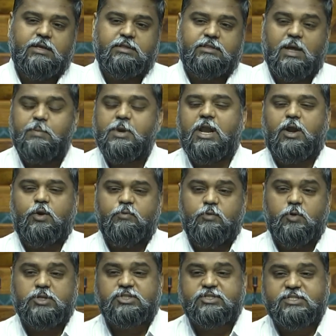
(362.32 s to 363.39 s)
Tamil Nadu. He
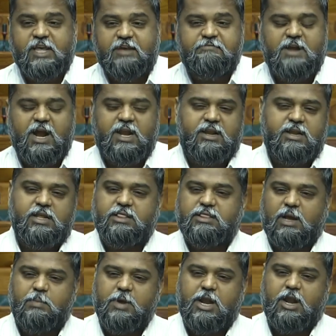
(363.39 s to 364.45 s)
was safeguarded in
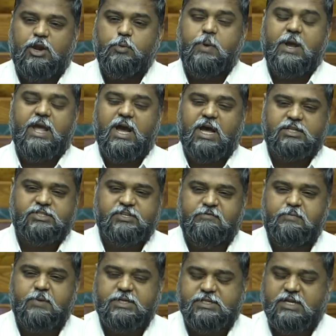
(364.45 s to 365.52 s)
Tamil Nadu by our Chief
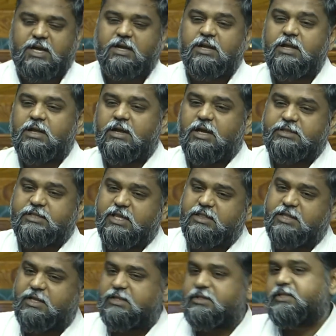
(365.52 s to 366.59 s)
Minister,
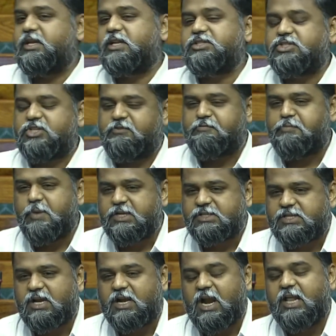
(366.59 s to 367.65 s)
the then Chief
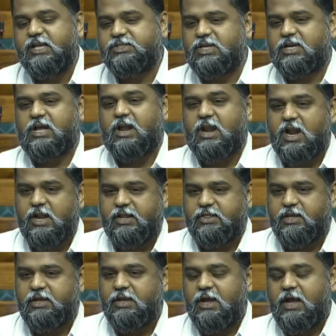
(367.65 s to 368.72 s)
Minister Kalainjar
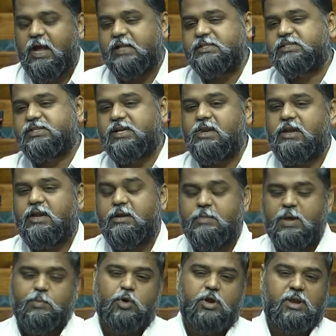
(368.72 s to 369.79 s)
Karunanidhi. And still in
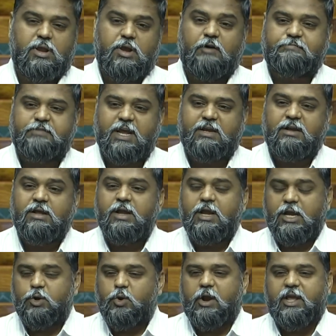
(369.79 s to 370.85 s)
memory of that,
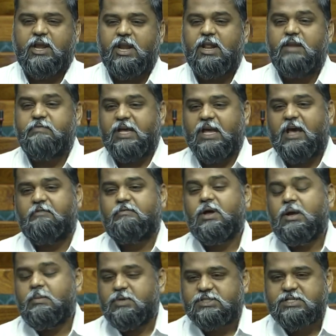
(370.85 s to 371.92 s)
in Kodaikanal, we have
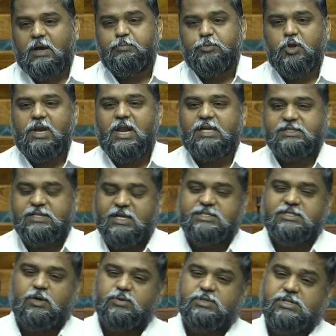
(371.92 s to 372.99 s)
Mr. Abdullah's
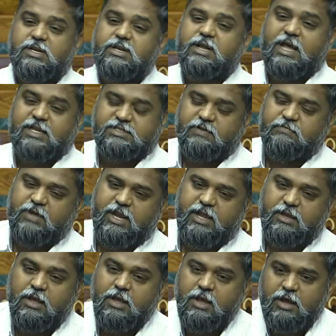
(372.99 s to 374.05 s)
guest house still as a
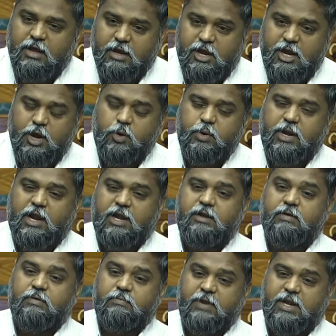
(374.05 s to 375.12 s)
very renowned
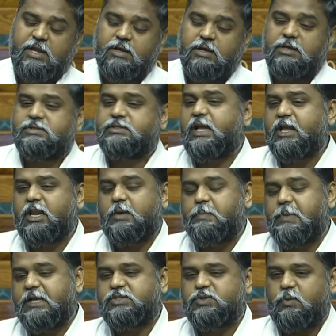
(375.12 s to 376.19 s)
and very sacred
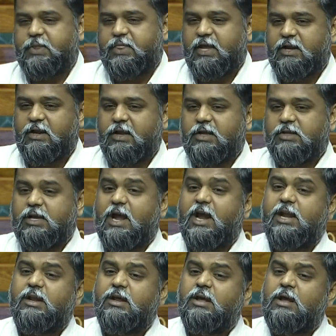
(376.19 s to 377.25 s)
place over there. And